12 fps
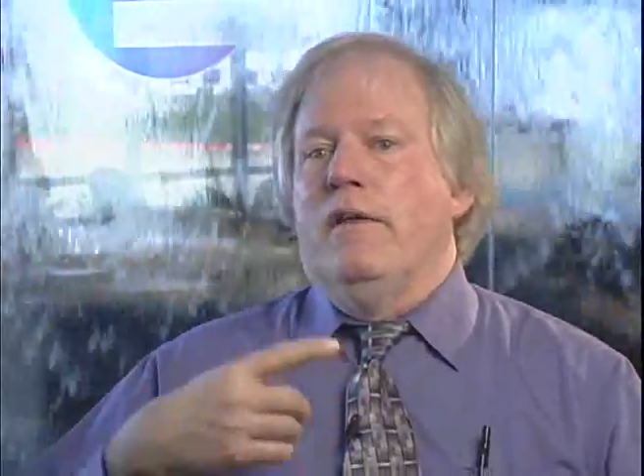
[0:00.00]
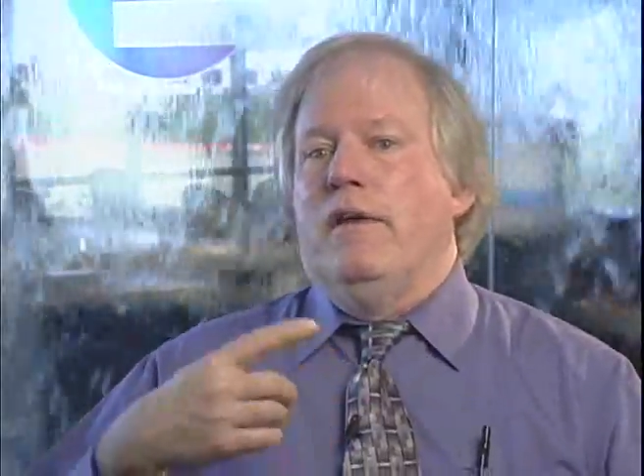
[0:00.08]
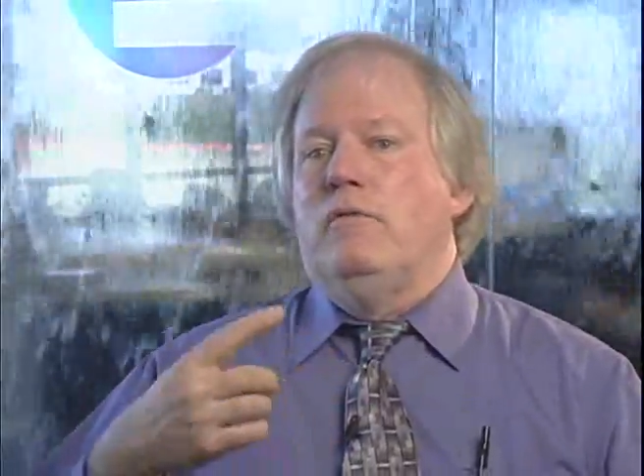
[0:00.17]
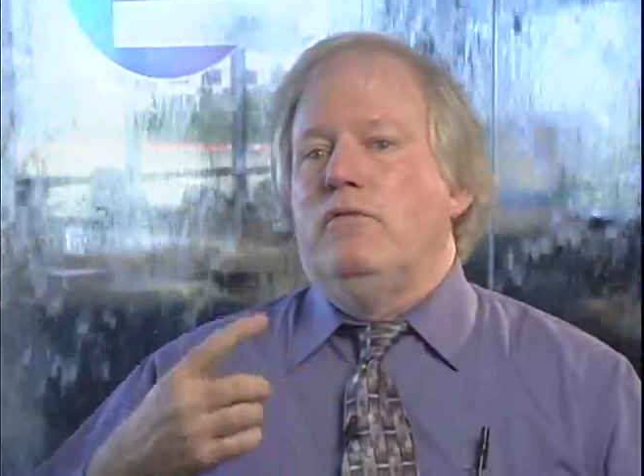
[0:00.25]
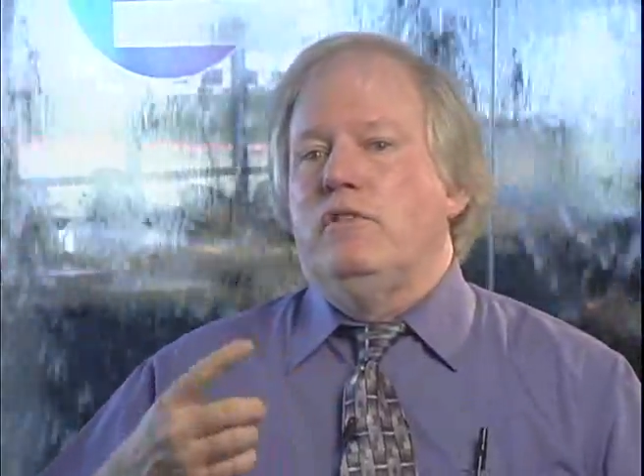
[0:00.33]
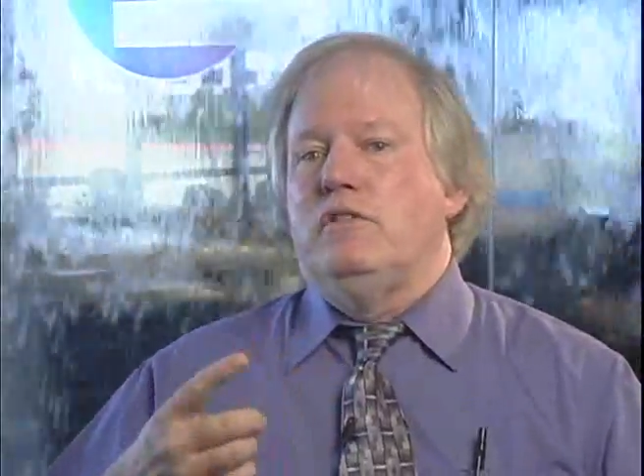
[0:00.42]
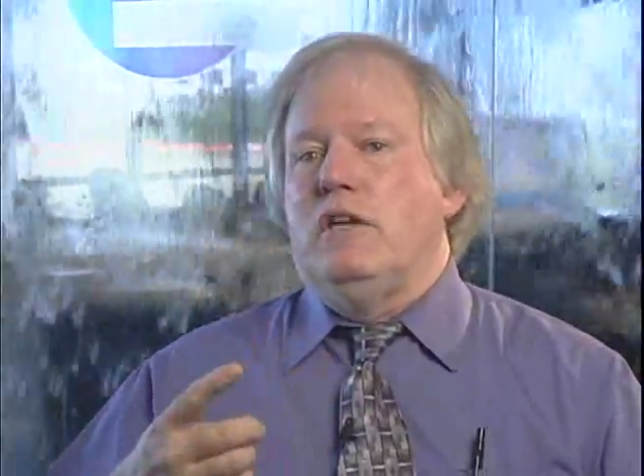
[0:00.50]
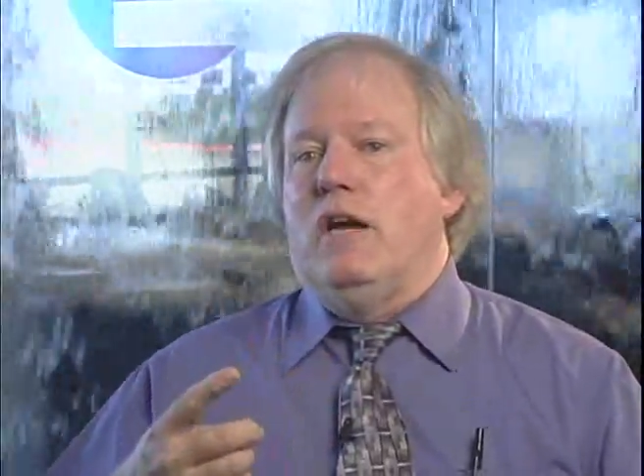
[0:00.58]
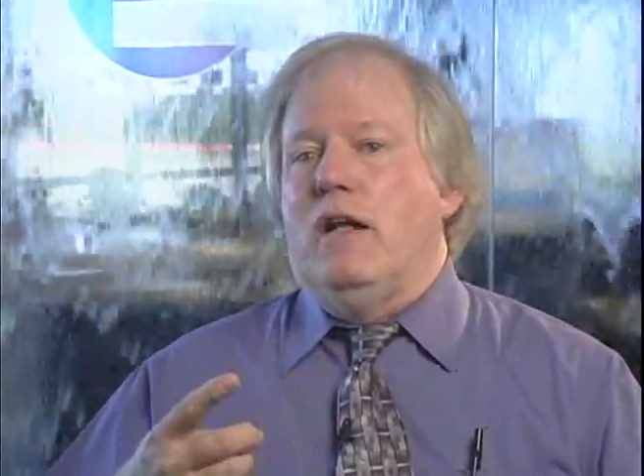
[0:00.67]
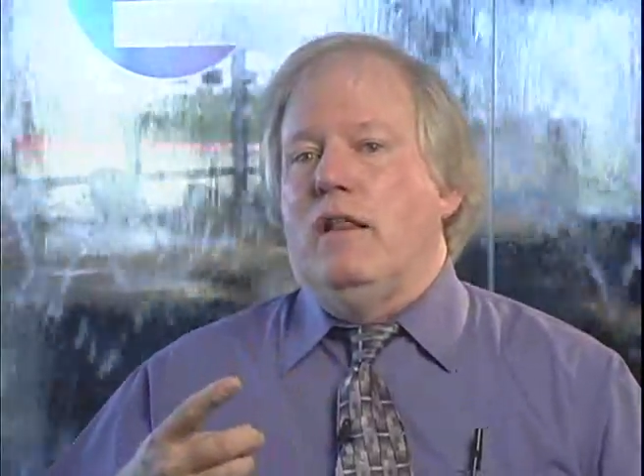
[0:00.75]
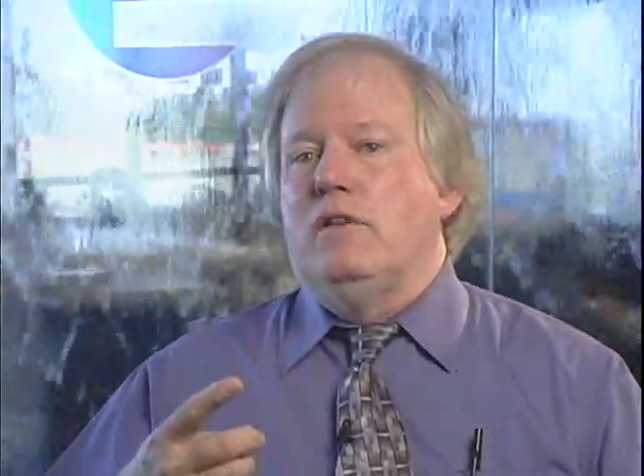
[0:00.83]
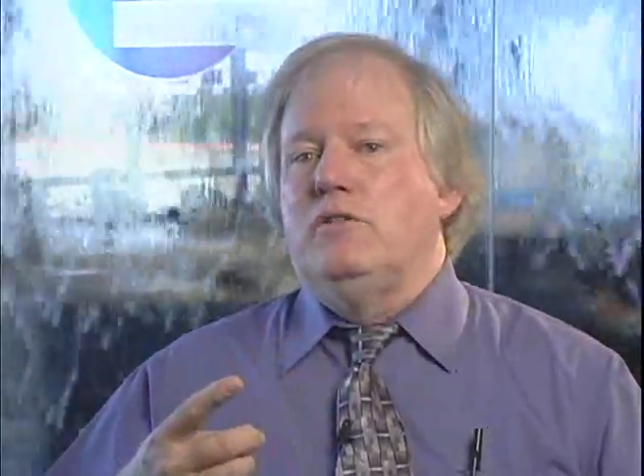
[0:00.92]
in
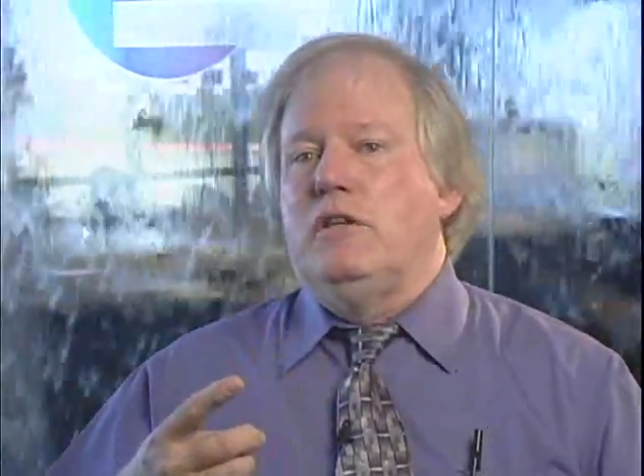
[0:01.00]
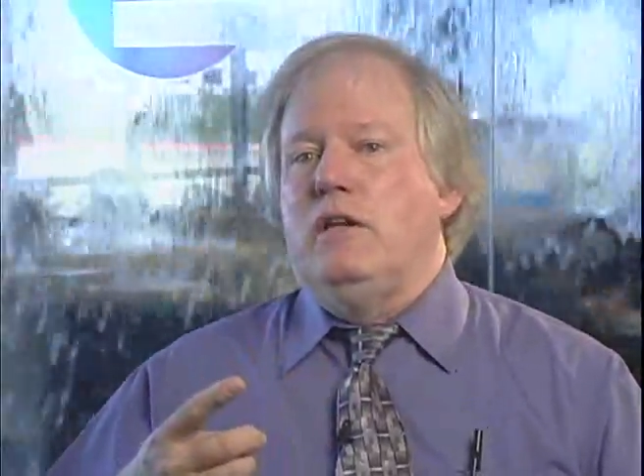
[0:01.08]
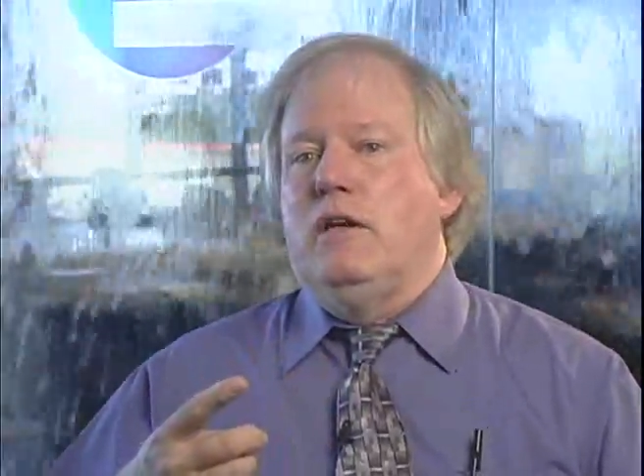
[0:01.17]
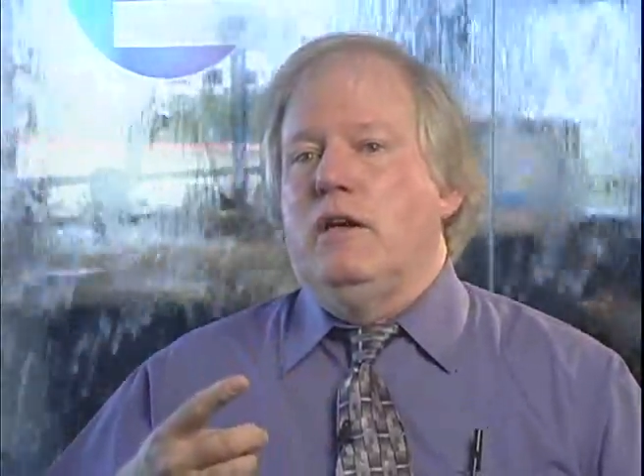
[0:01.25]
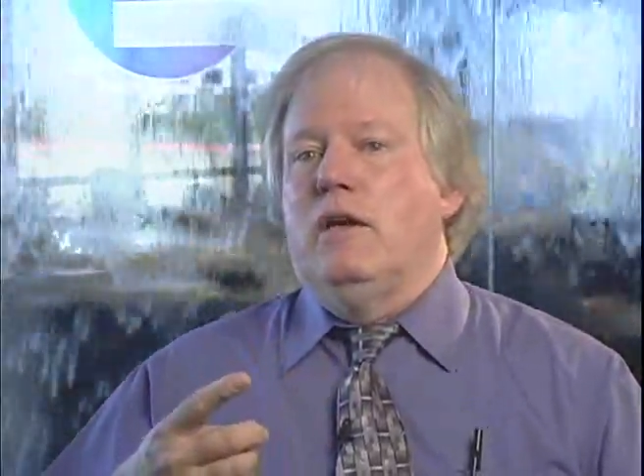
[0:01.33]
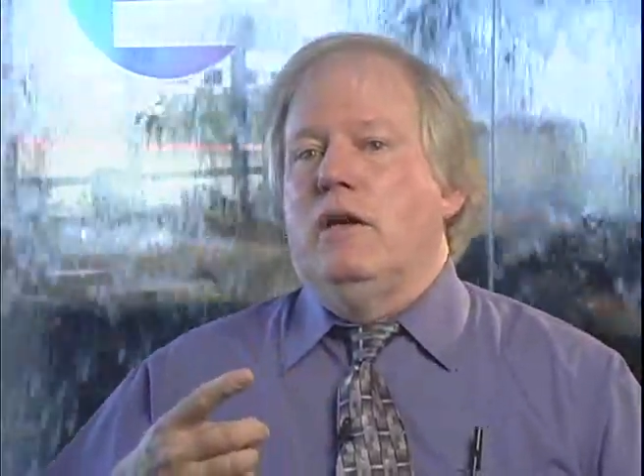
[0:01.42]
physiology